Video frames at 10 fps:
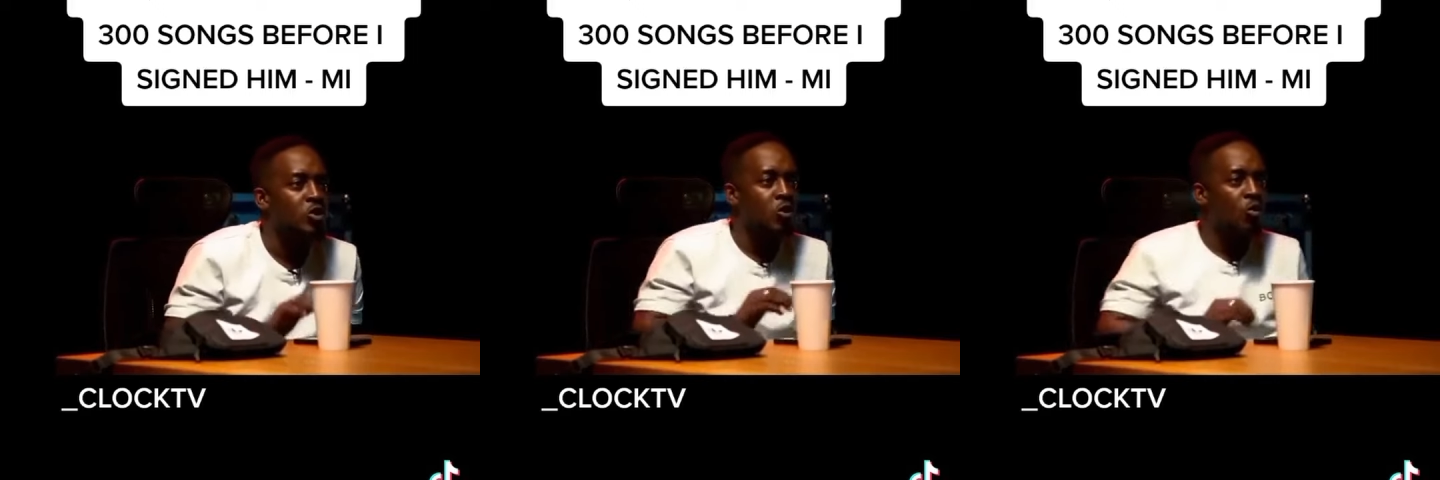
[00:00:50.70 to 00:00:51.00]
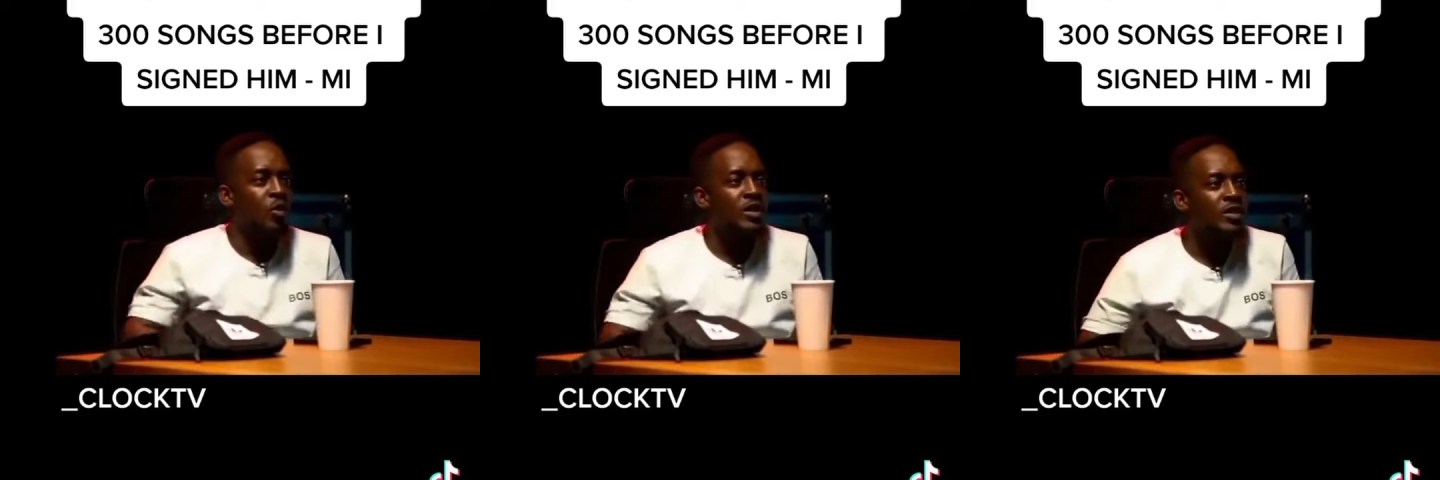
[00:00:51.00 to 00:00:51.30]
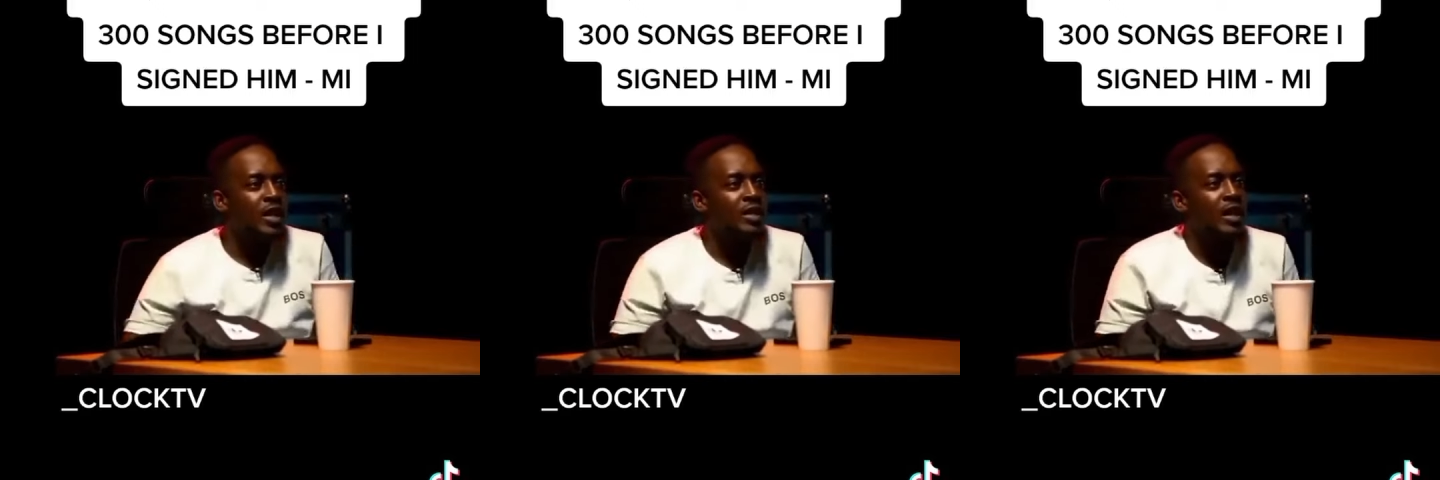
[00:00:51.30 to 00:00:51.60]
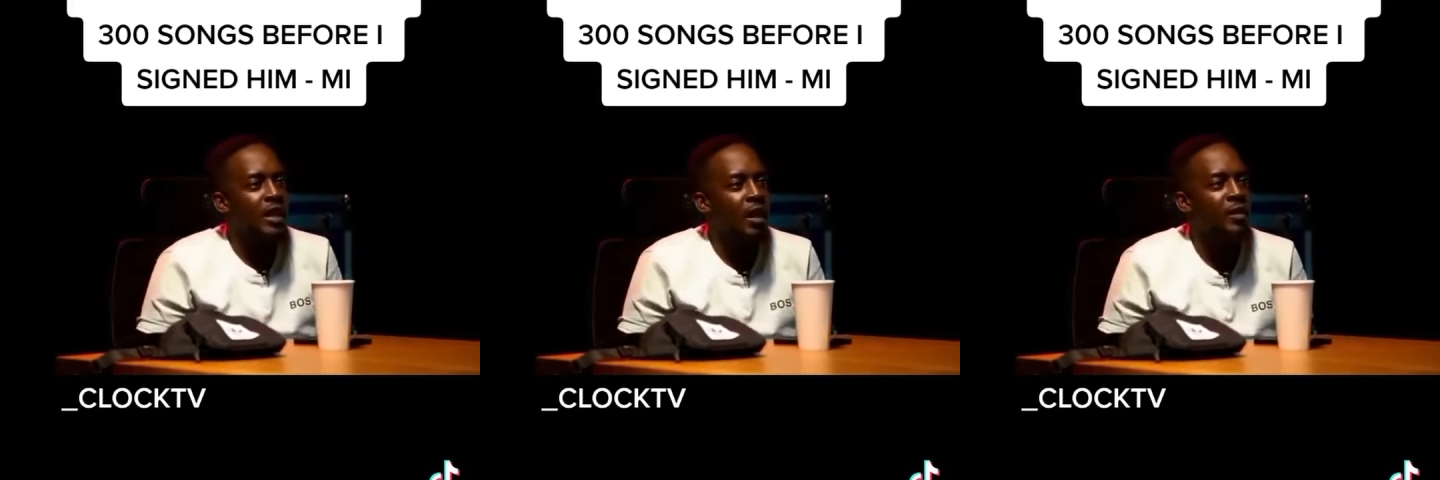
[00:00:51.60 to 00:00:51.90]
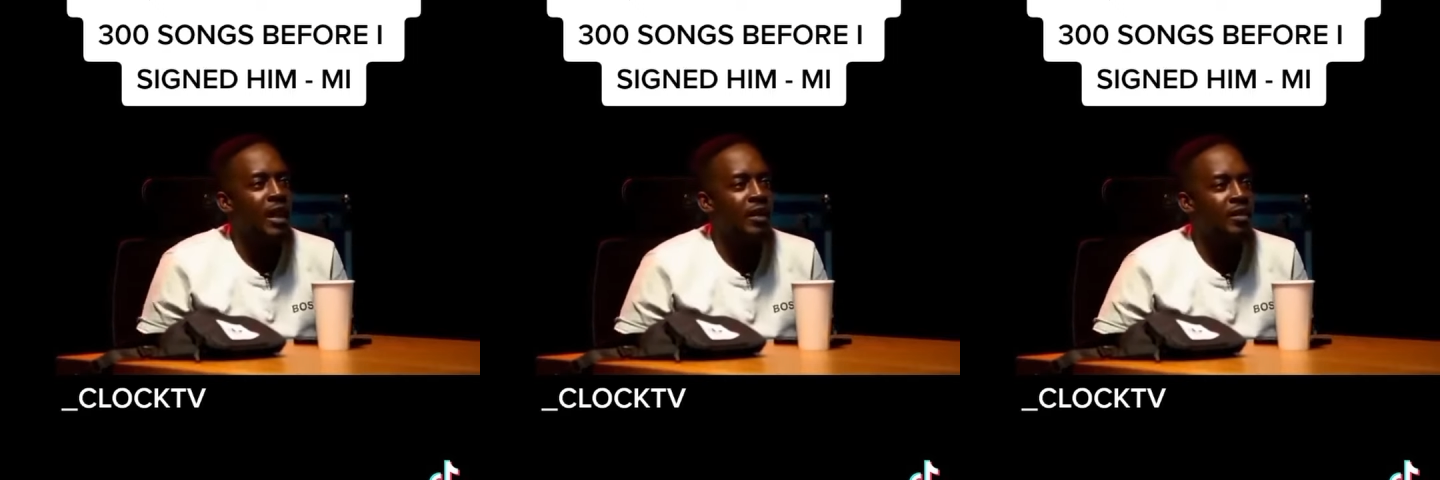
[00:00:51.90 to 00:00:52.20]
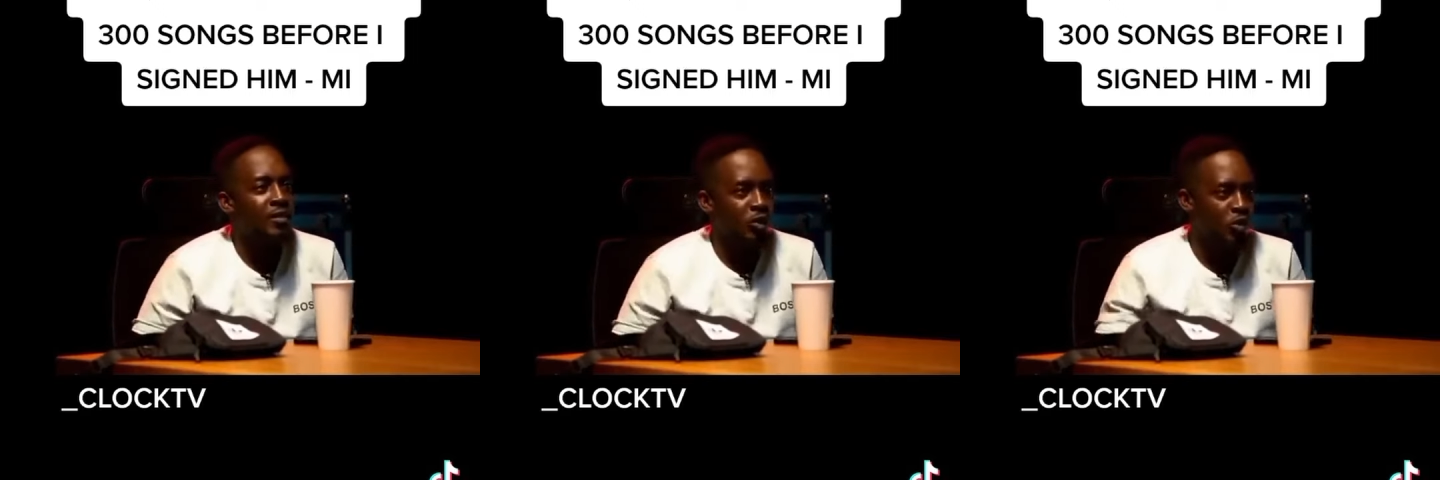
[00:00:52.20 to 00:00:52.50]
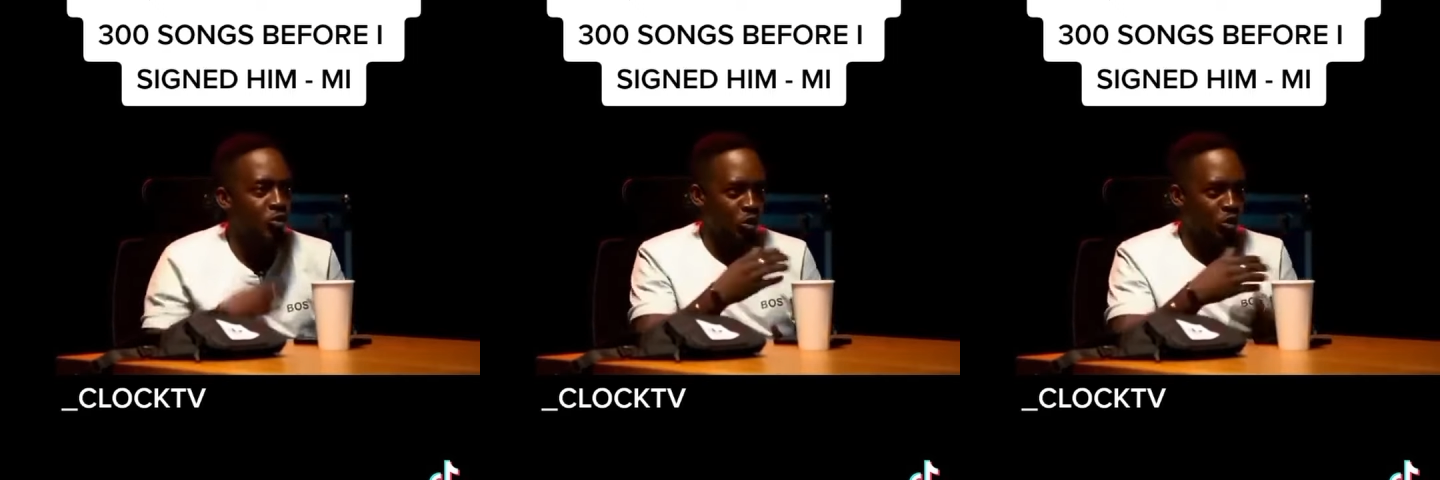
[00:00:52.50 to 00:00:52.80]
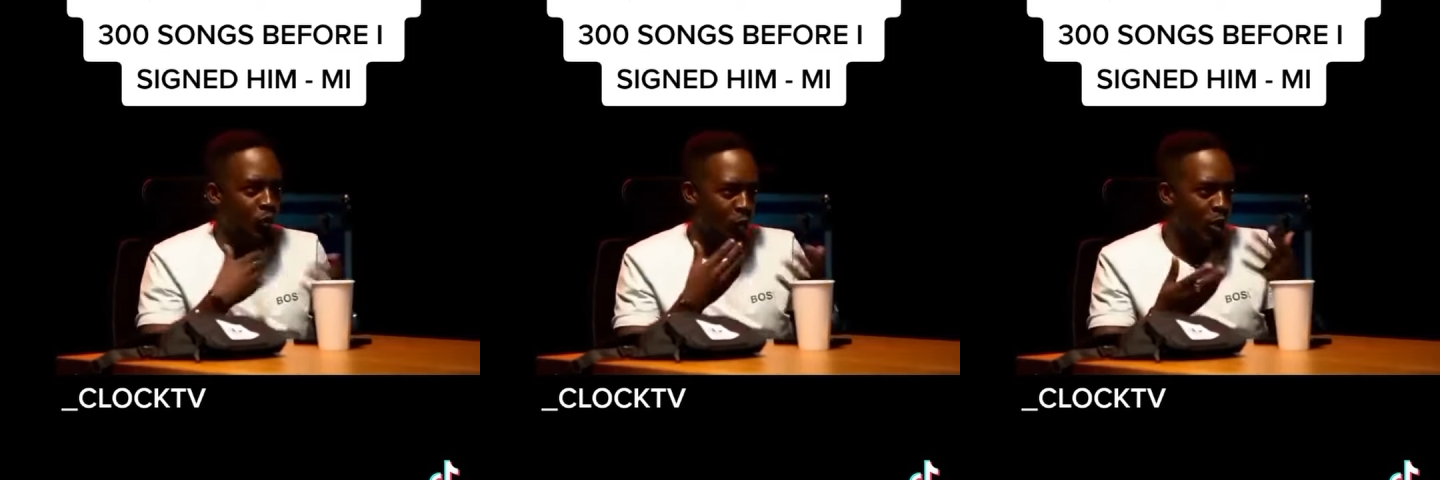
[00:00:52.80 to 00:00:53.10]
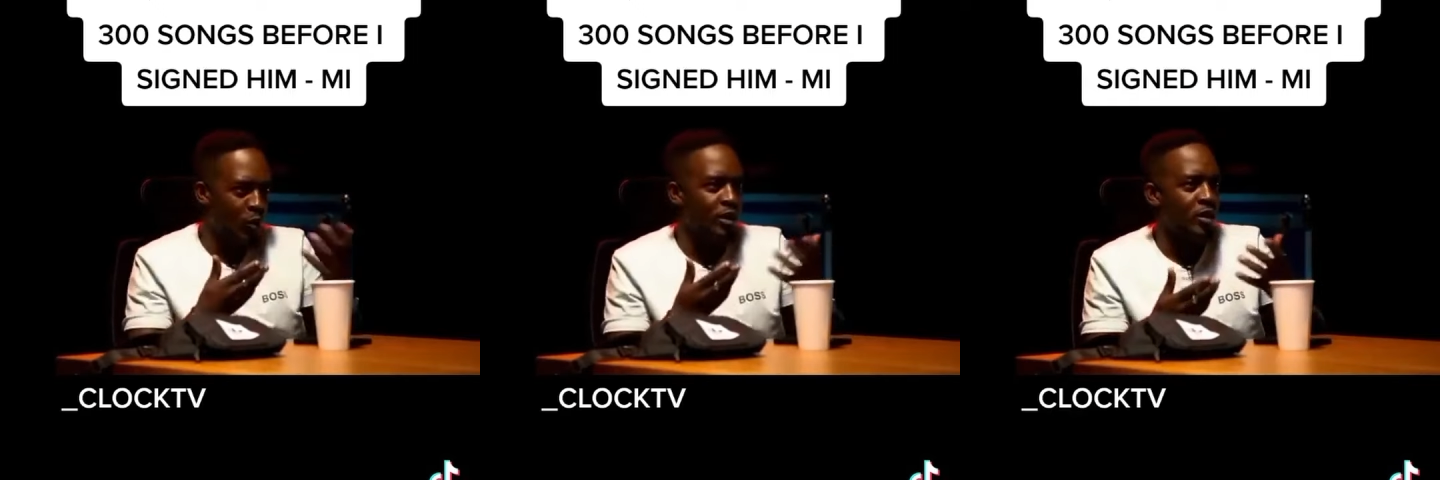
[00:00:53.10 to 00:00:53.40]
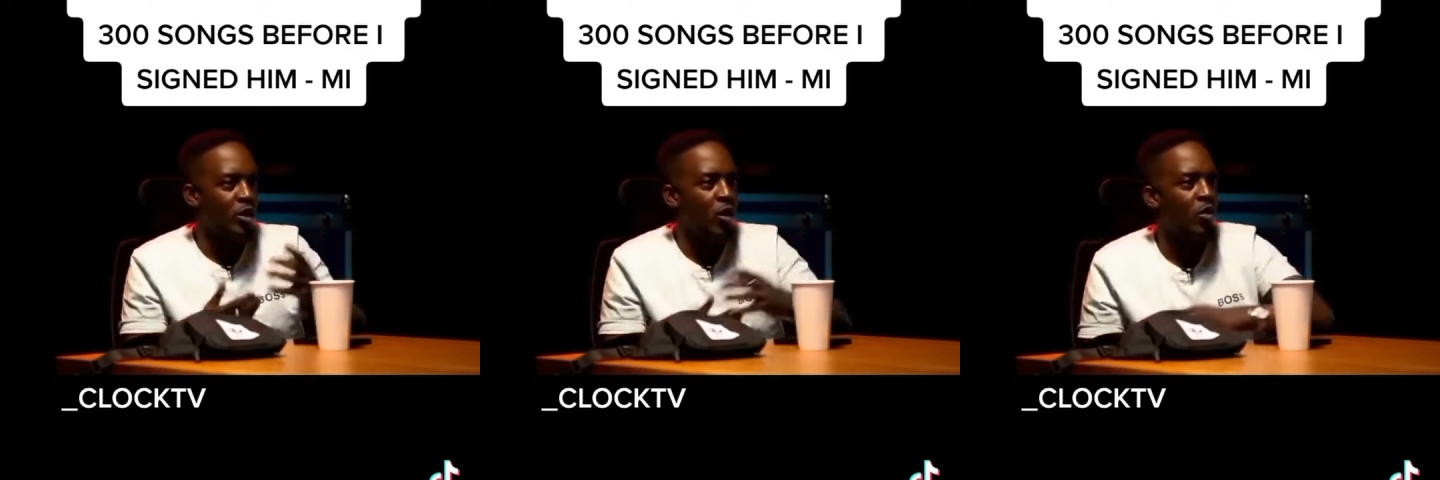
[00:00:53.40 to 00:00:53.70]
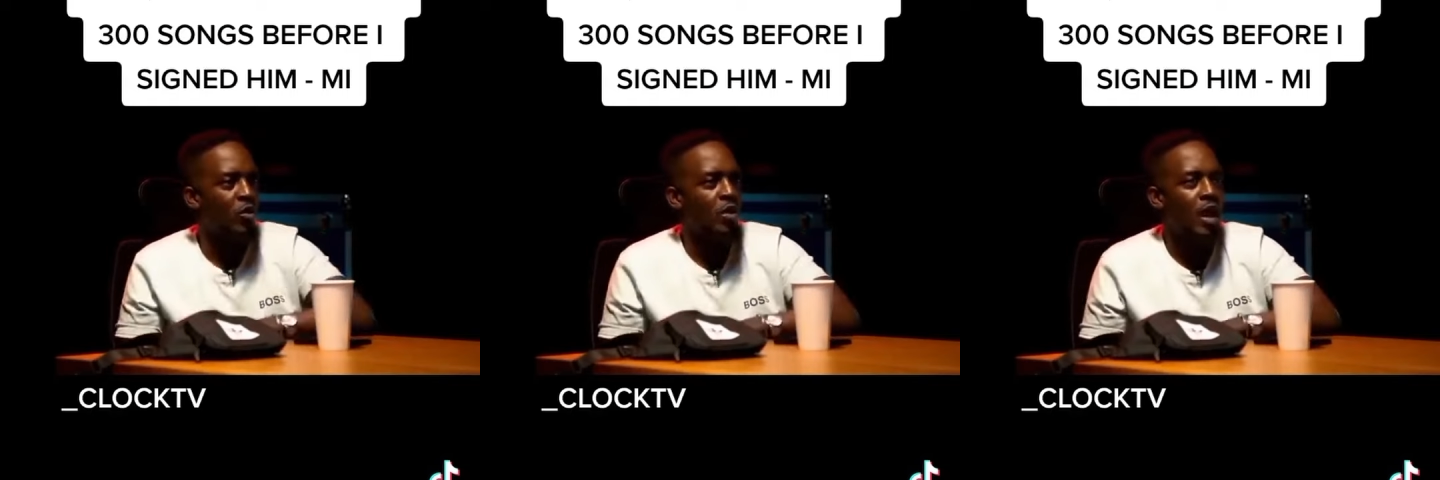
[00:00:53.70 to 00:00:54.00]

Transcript: So when he said that, I'm like, we already know.